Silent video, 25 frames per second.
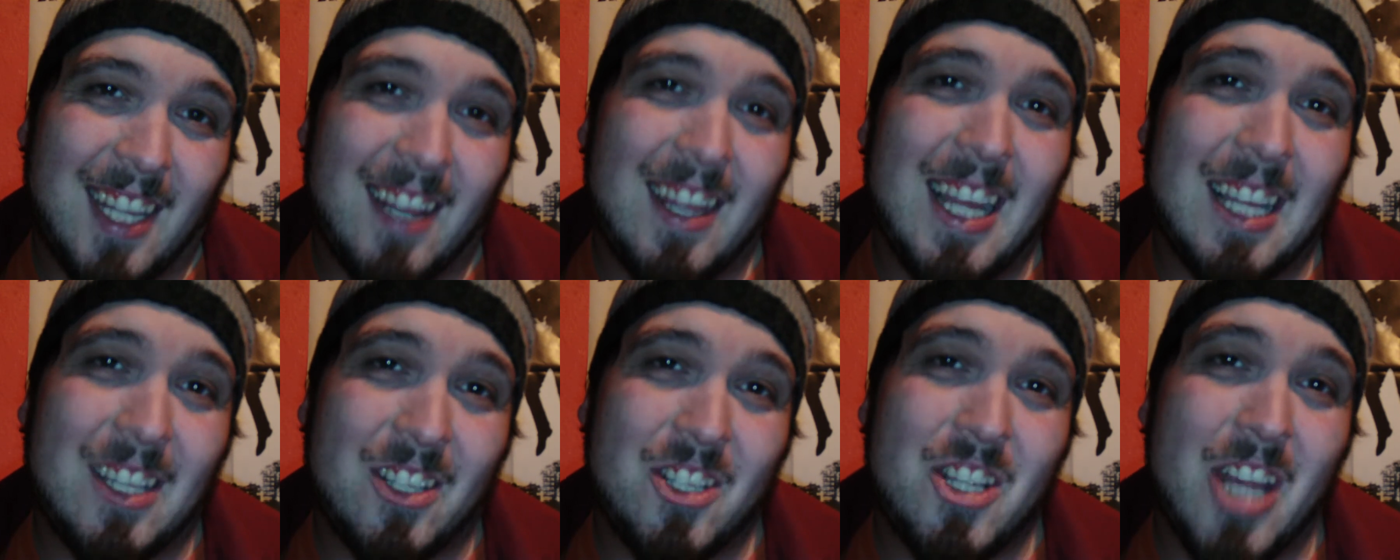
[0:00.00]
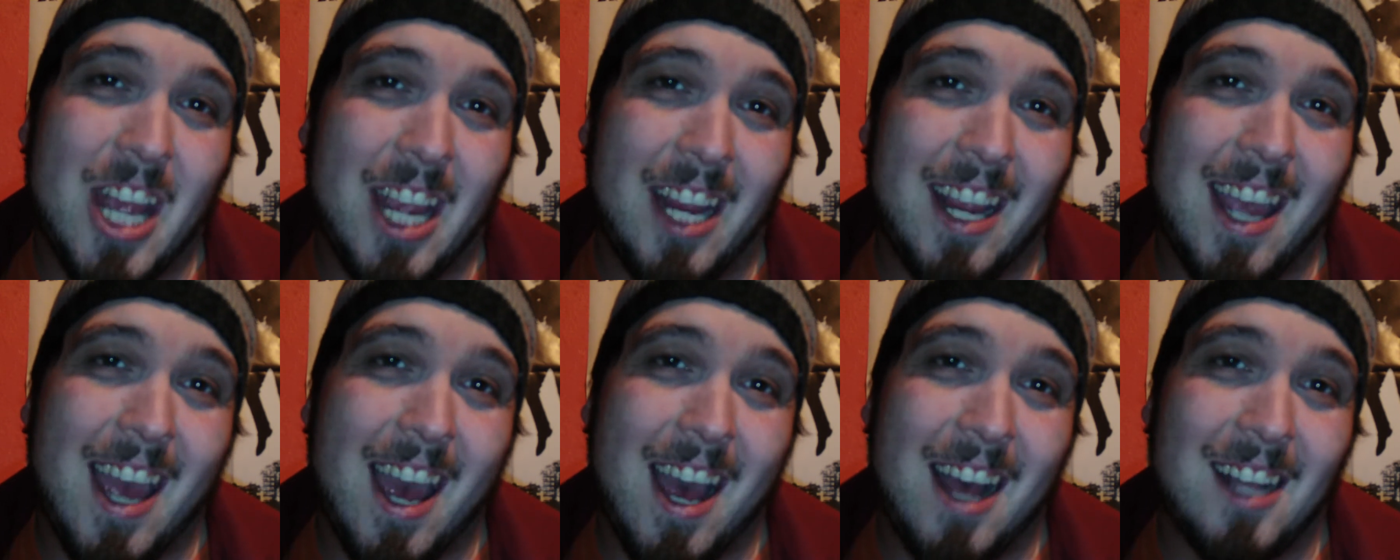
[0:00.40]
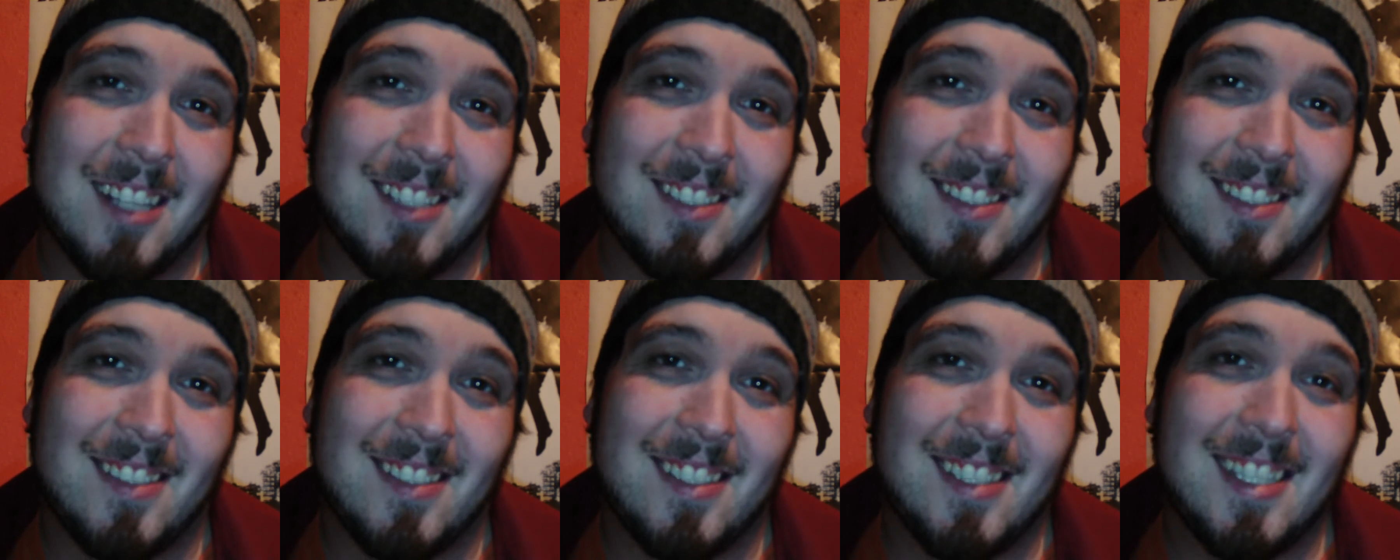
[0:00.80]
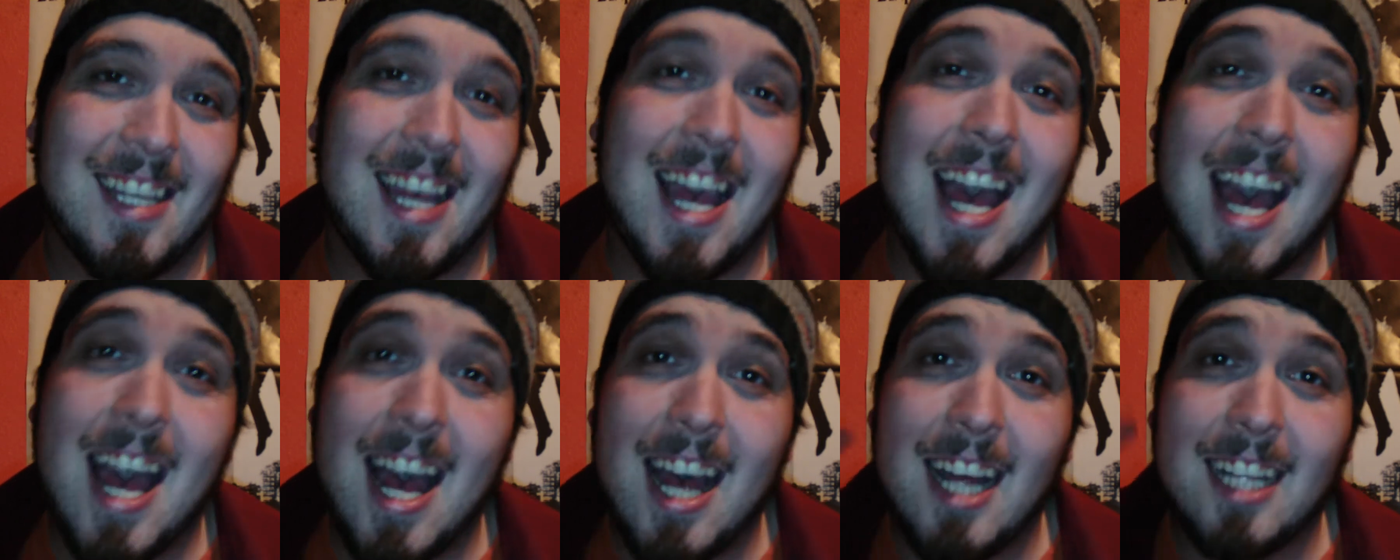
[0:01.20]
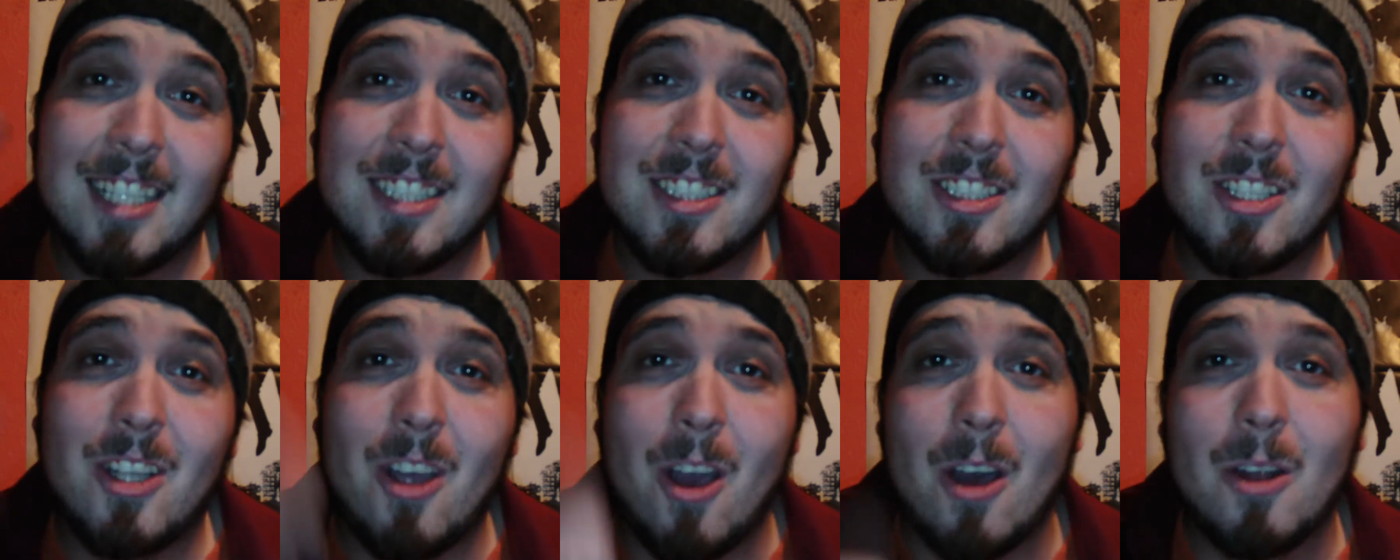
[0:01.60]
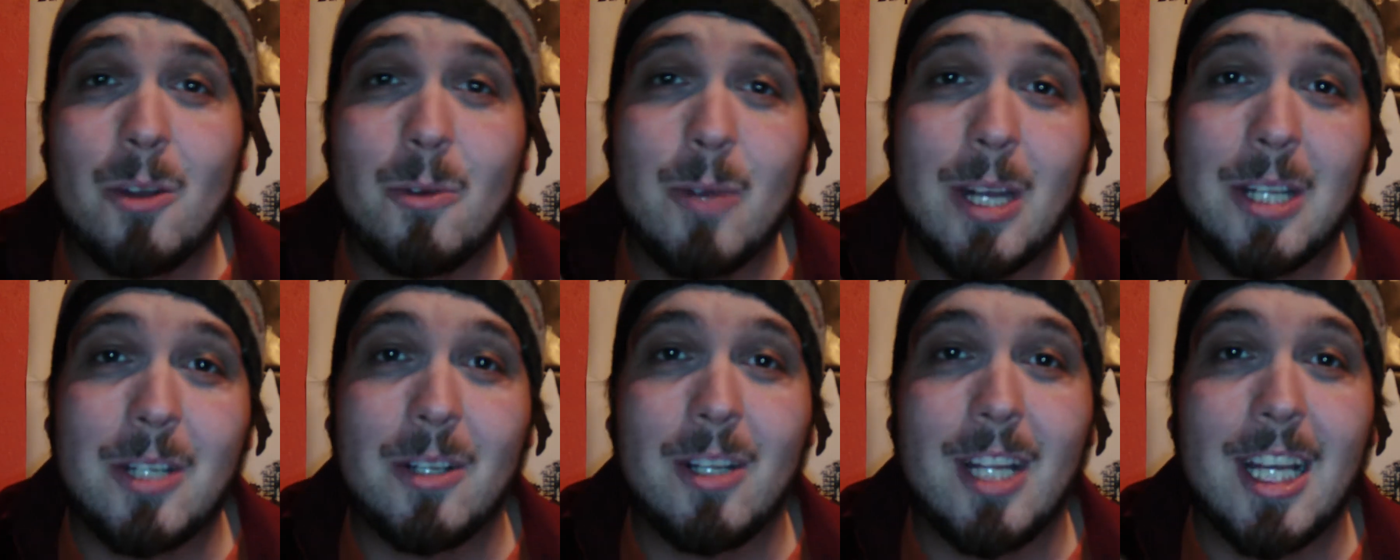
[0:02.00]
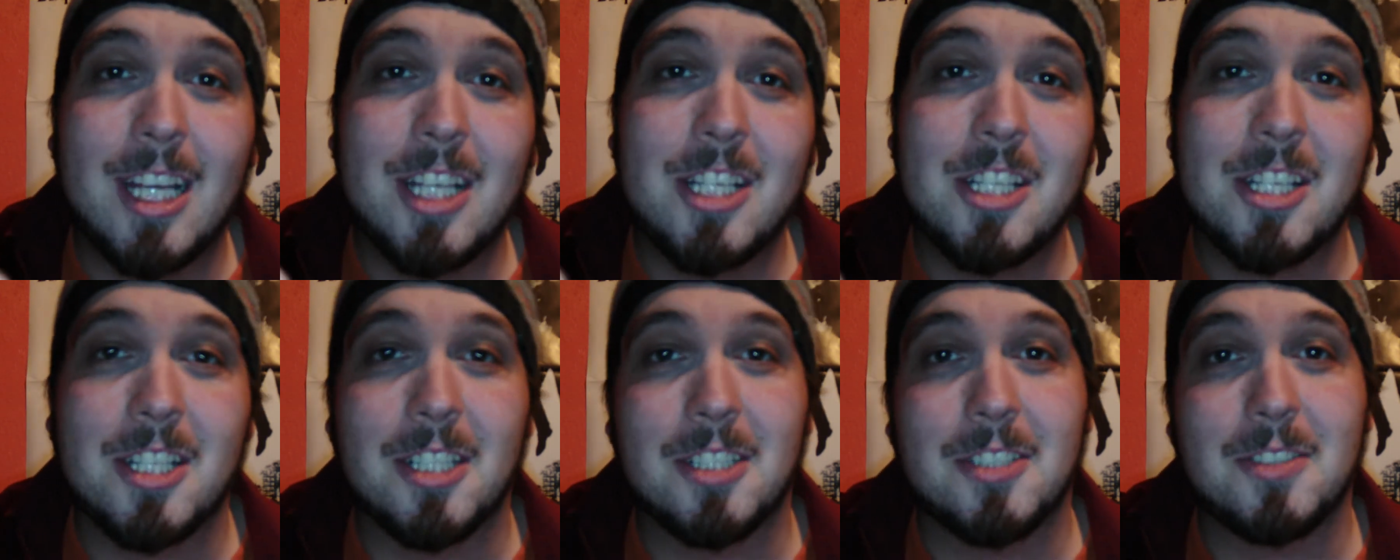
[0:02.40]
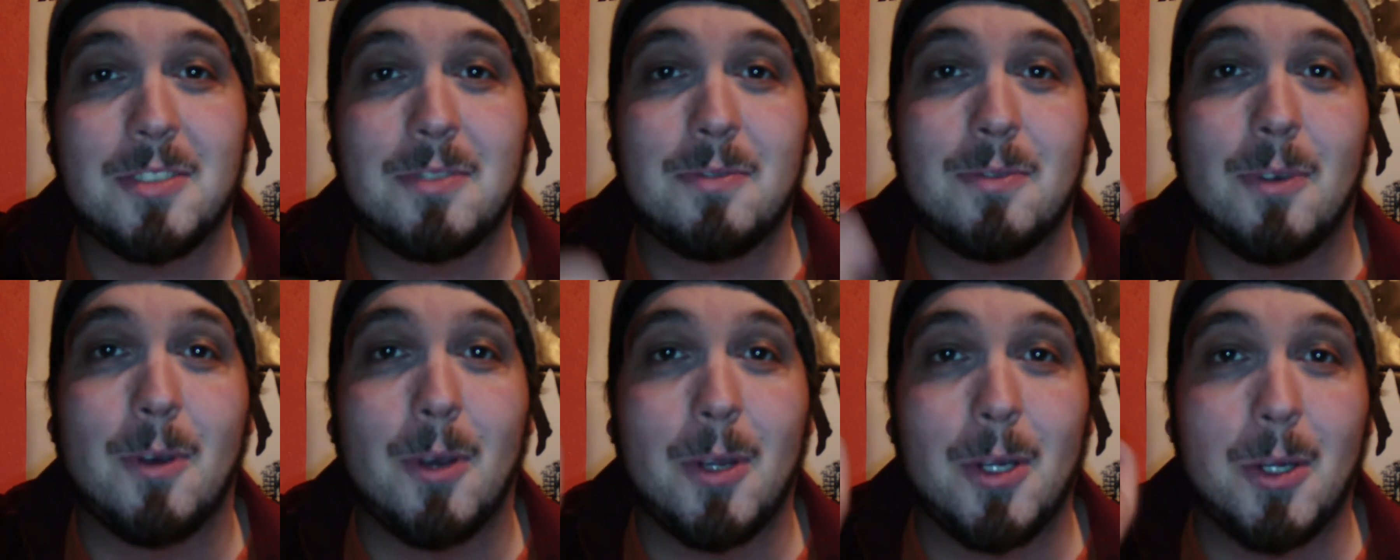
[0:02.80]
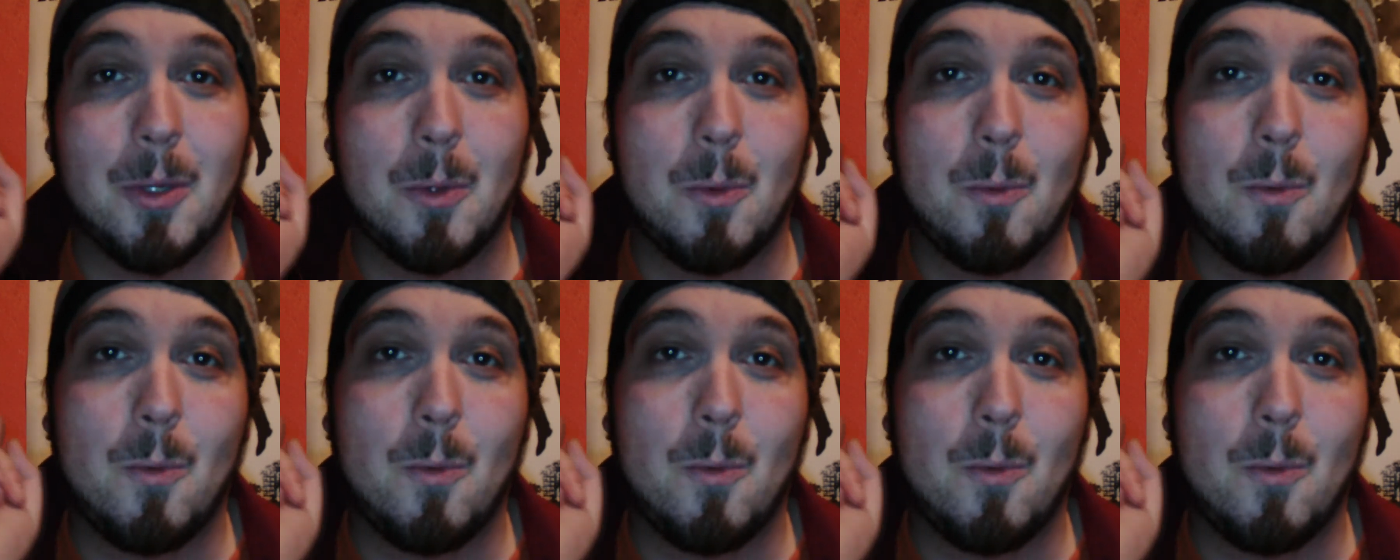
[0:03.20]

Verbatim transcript: let's shake hands. And congratulations for you